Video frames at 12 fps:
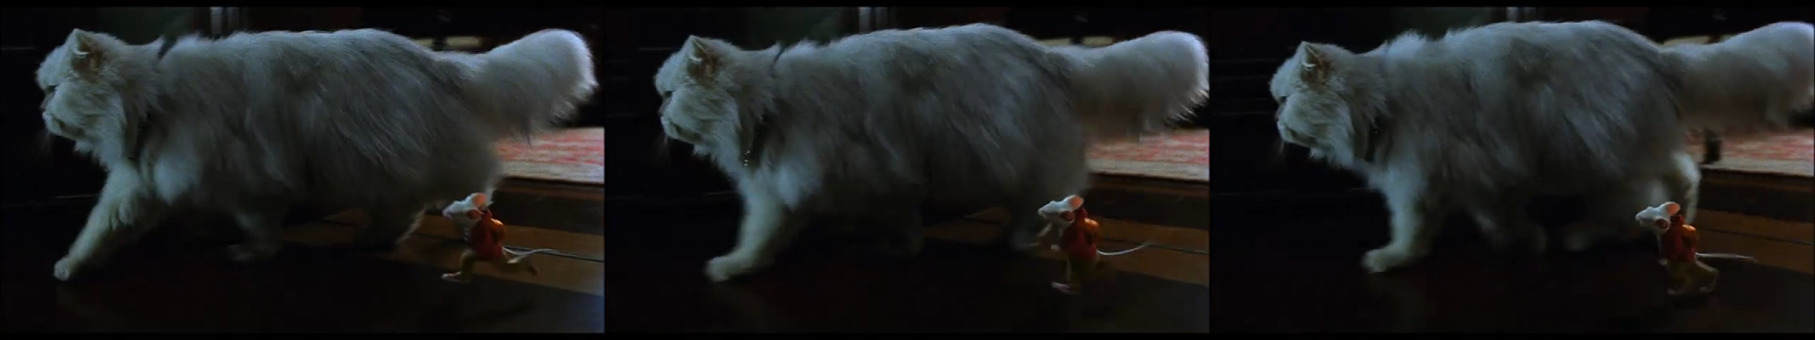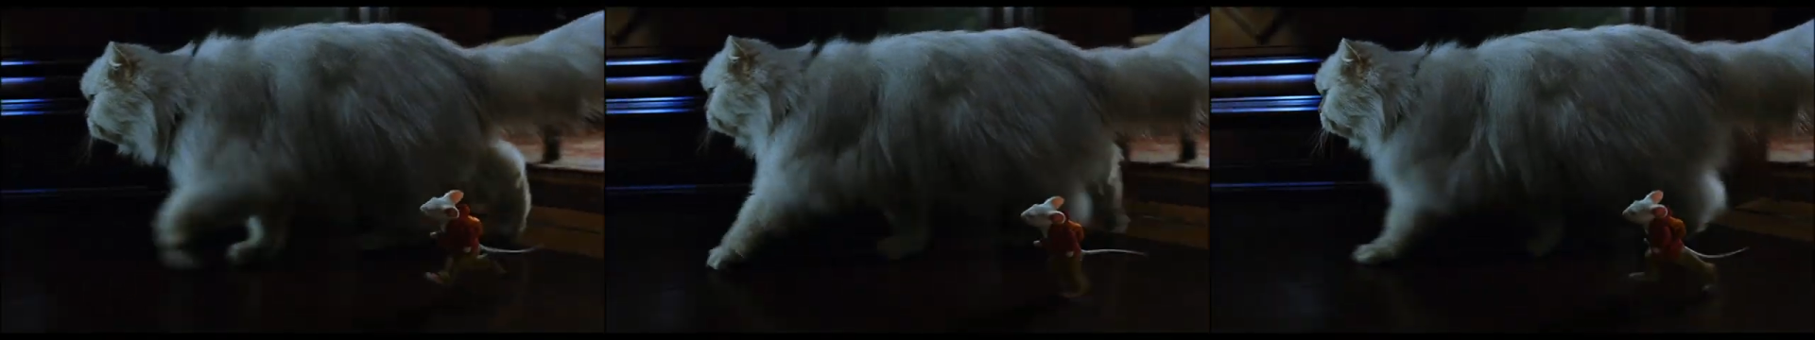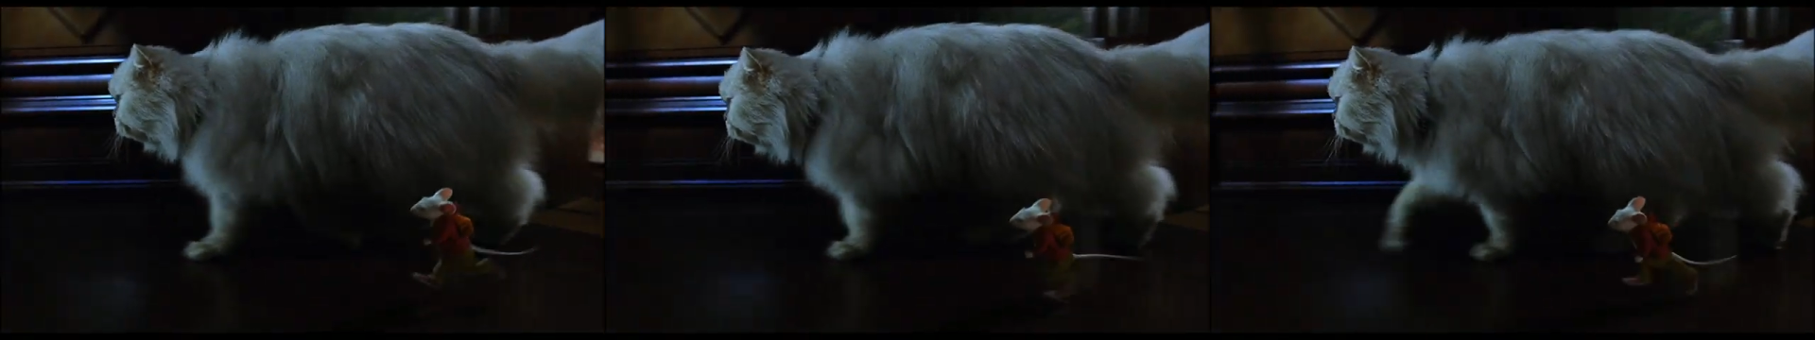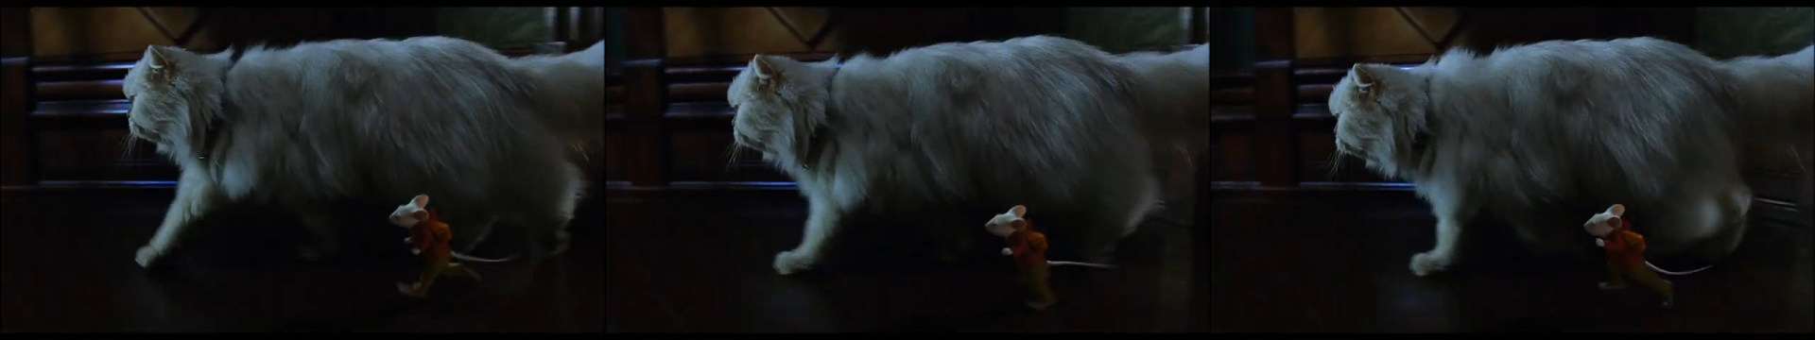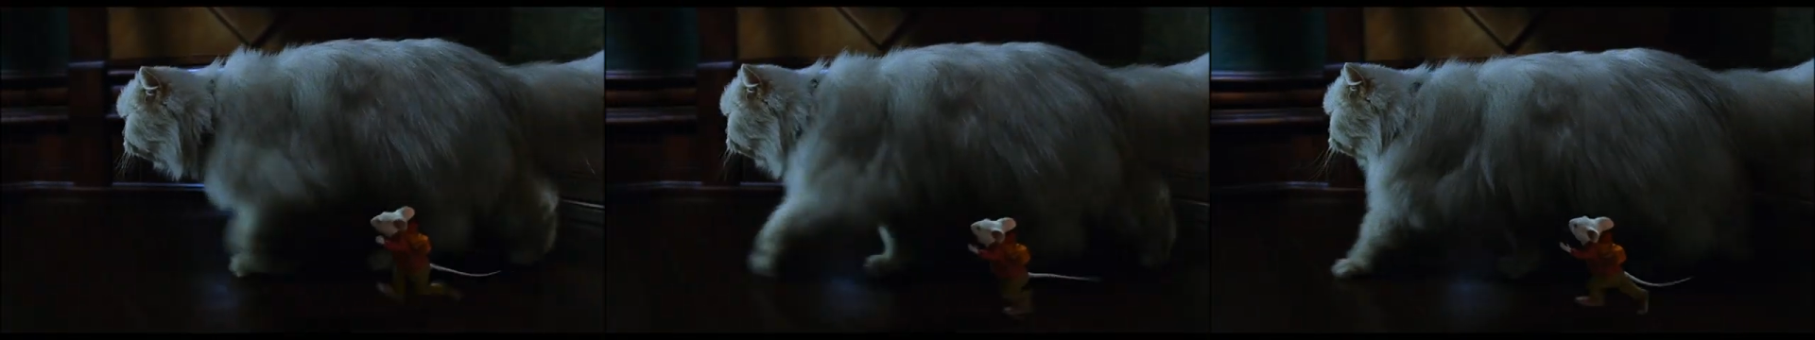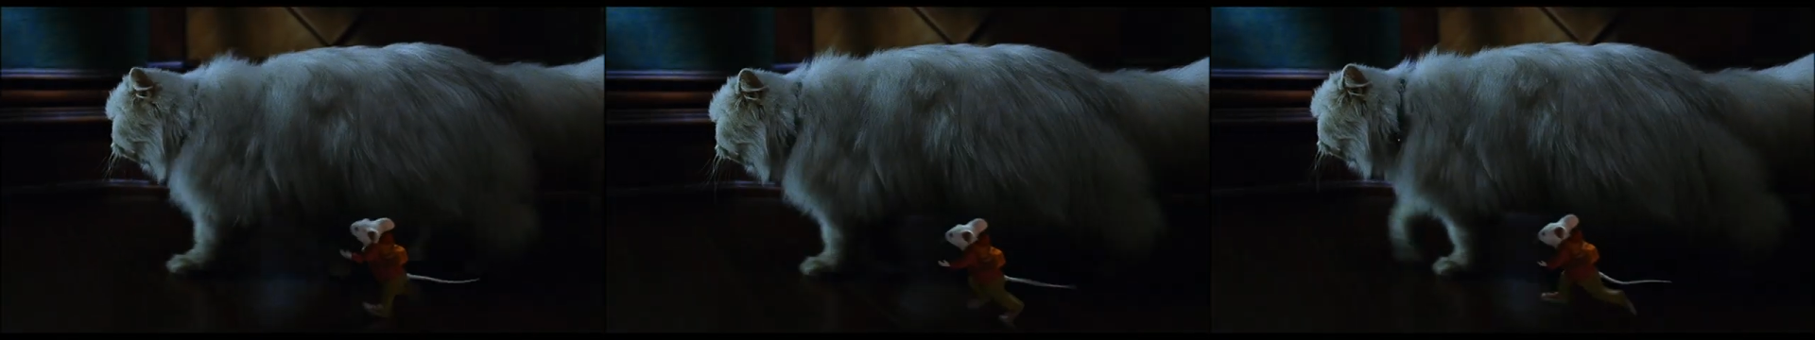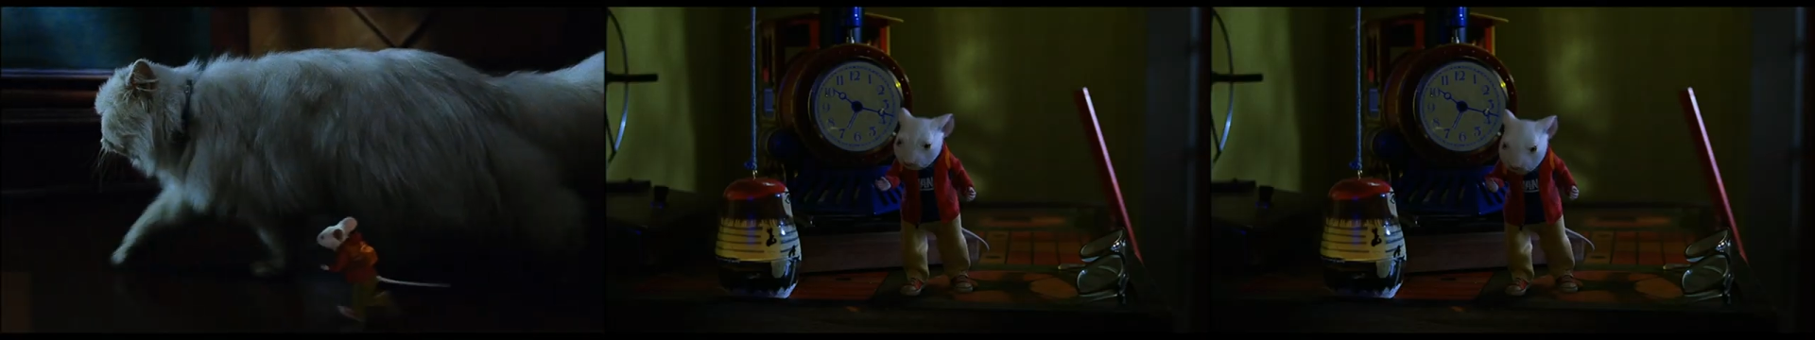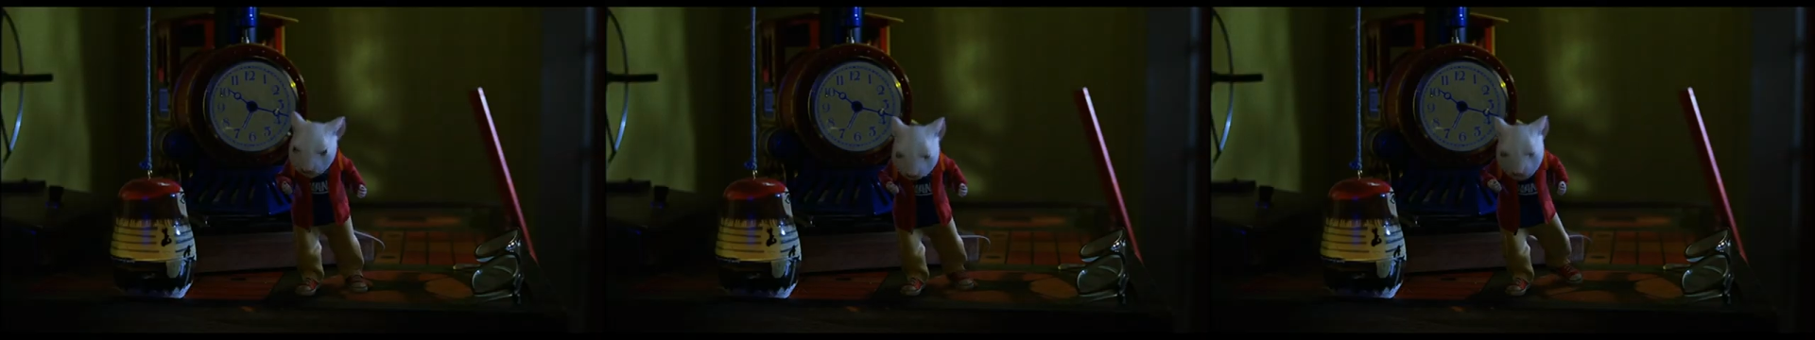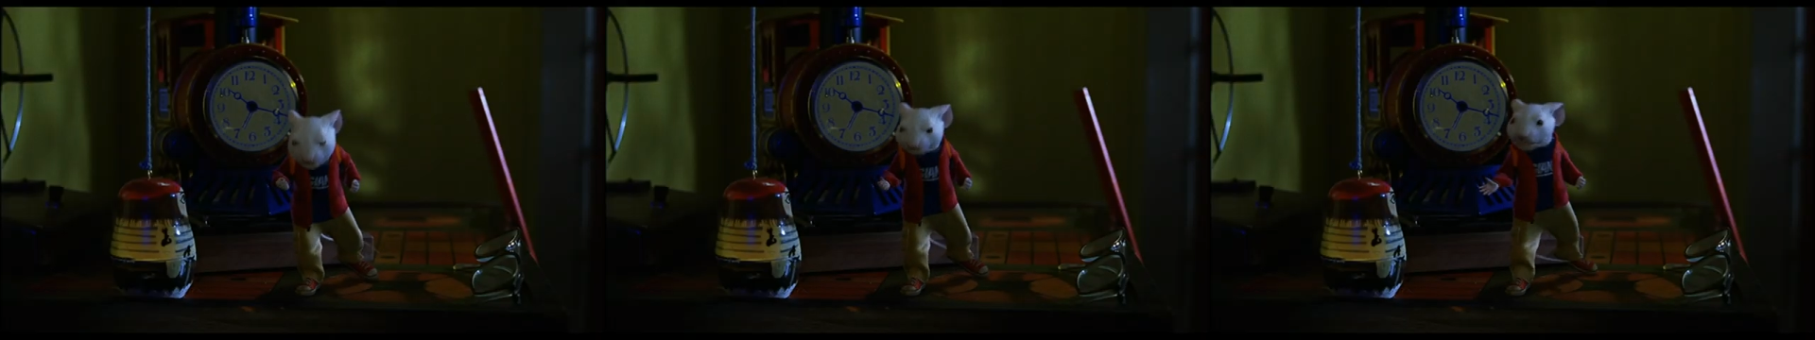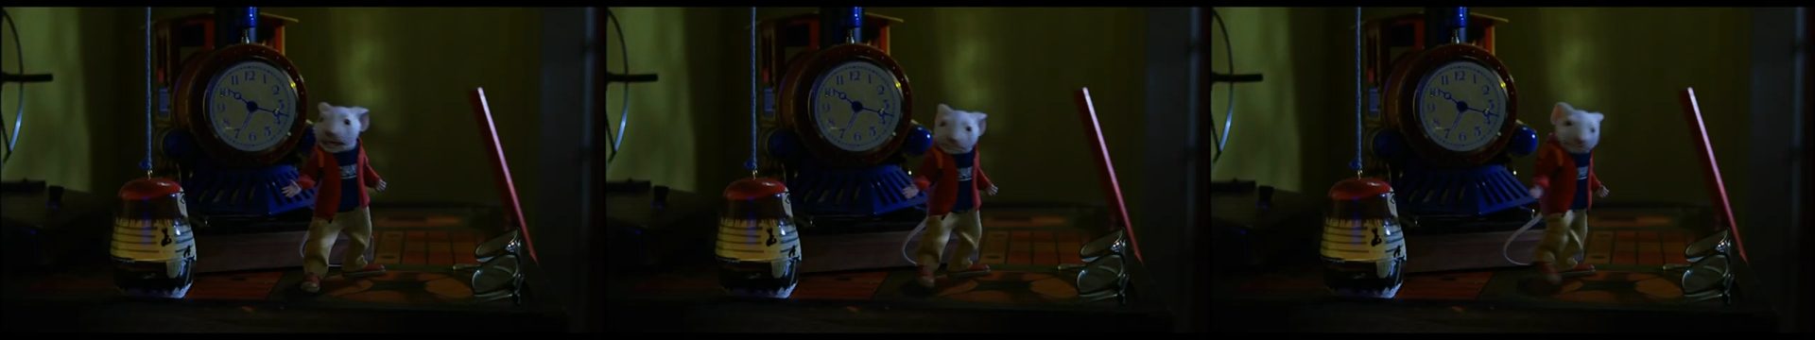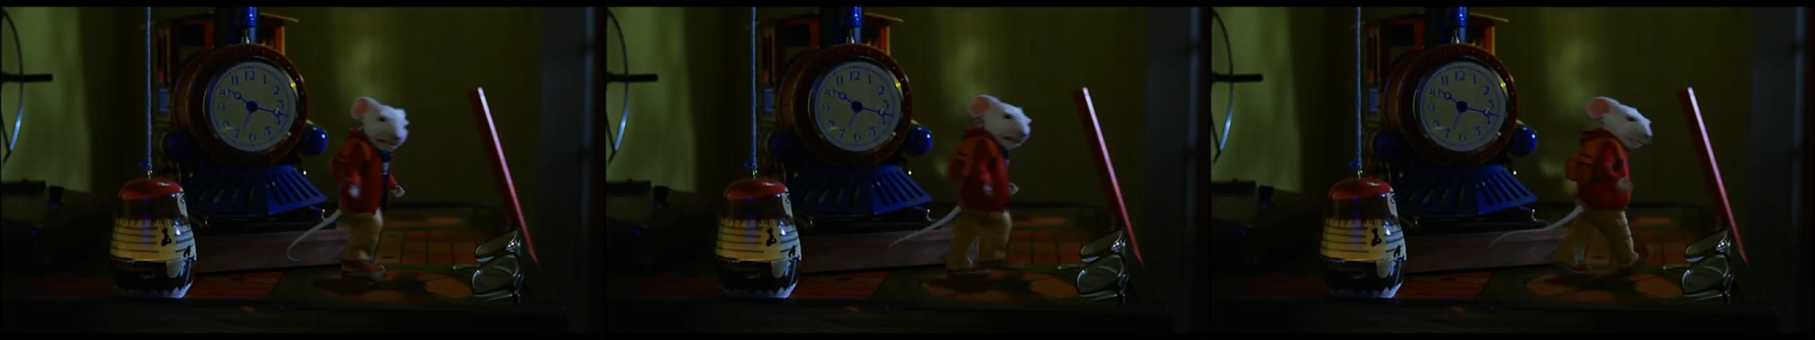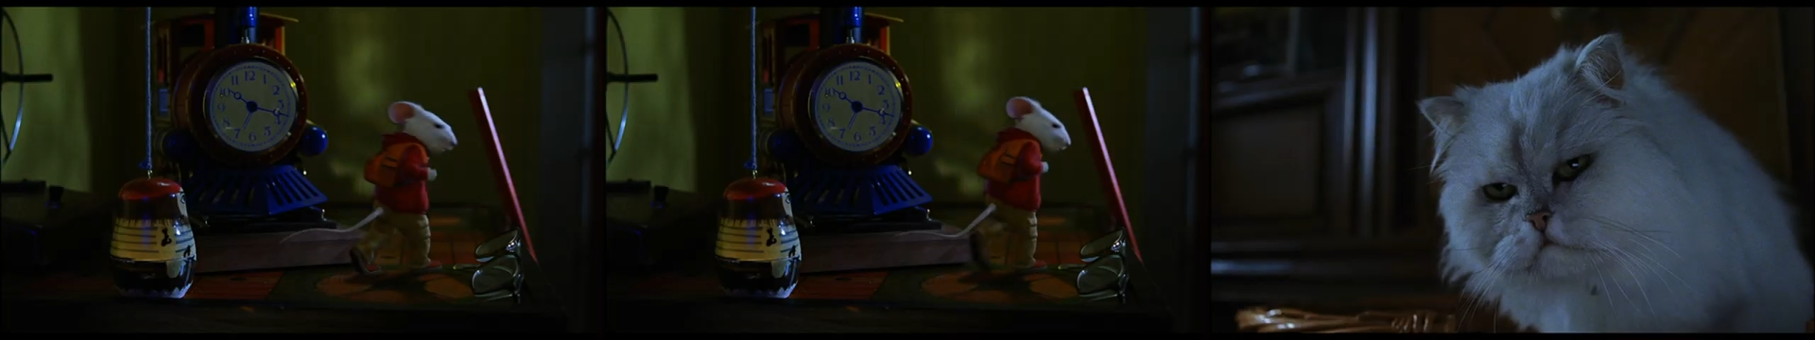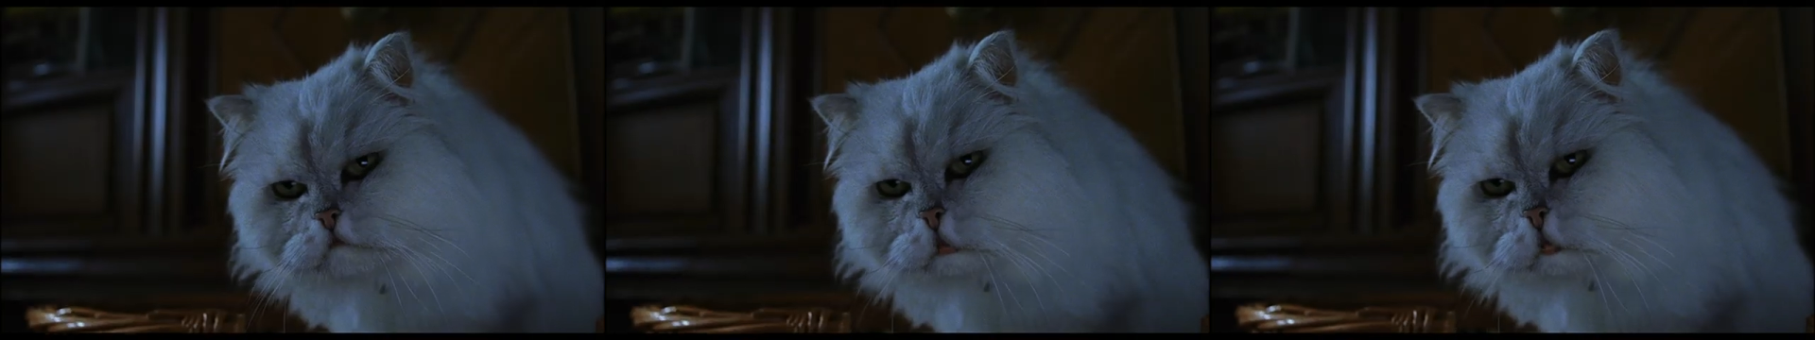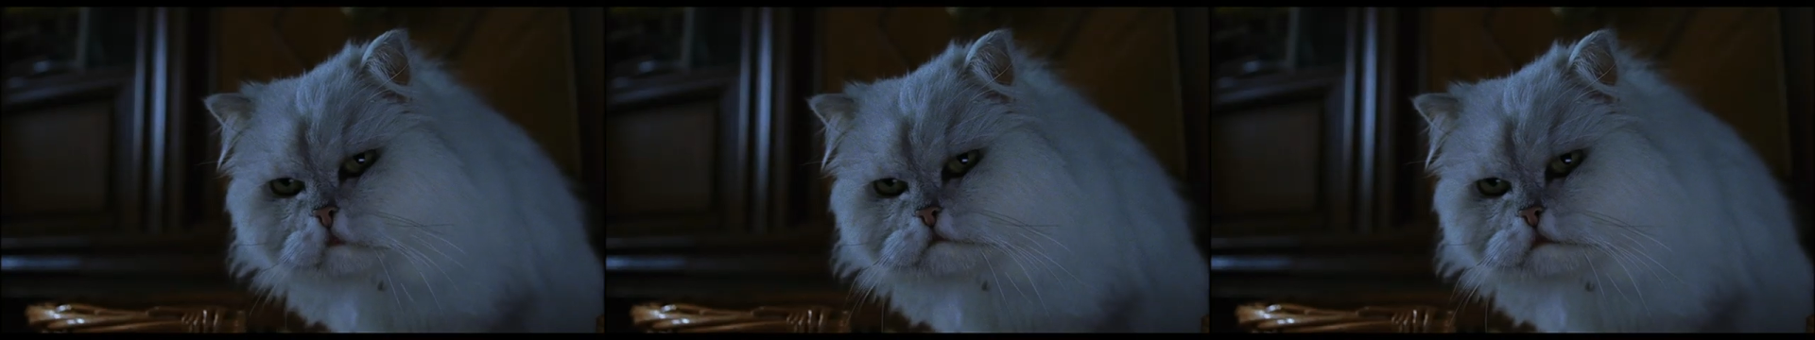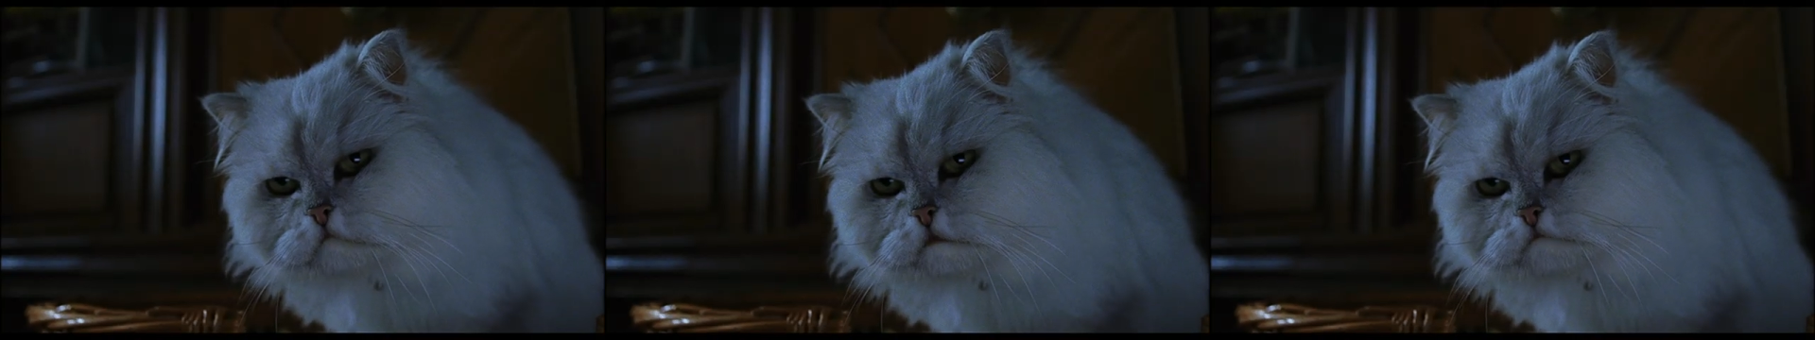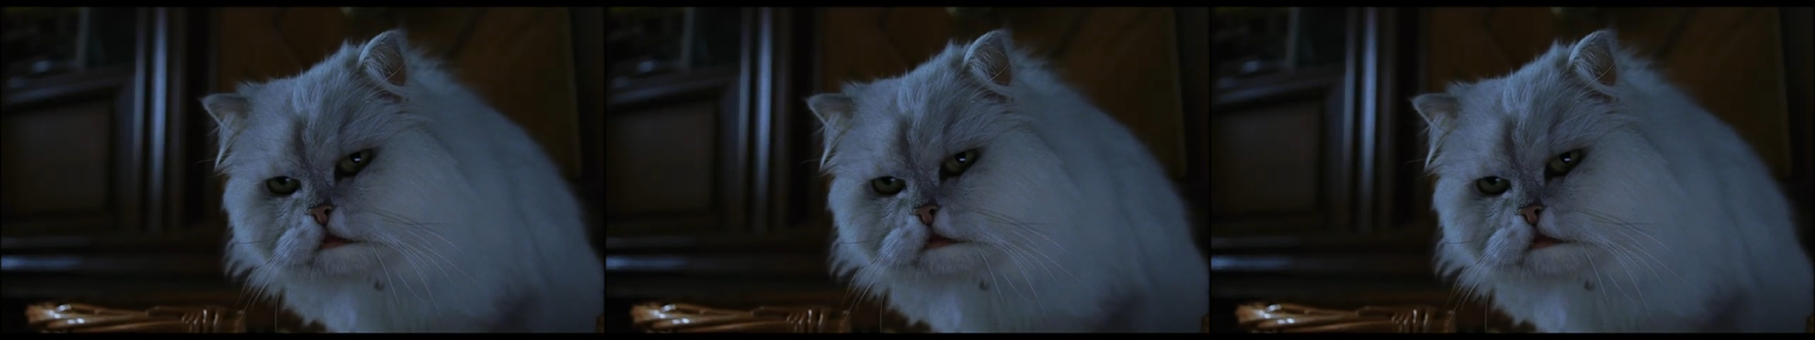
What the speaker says: [unreadable: no face in view]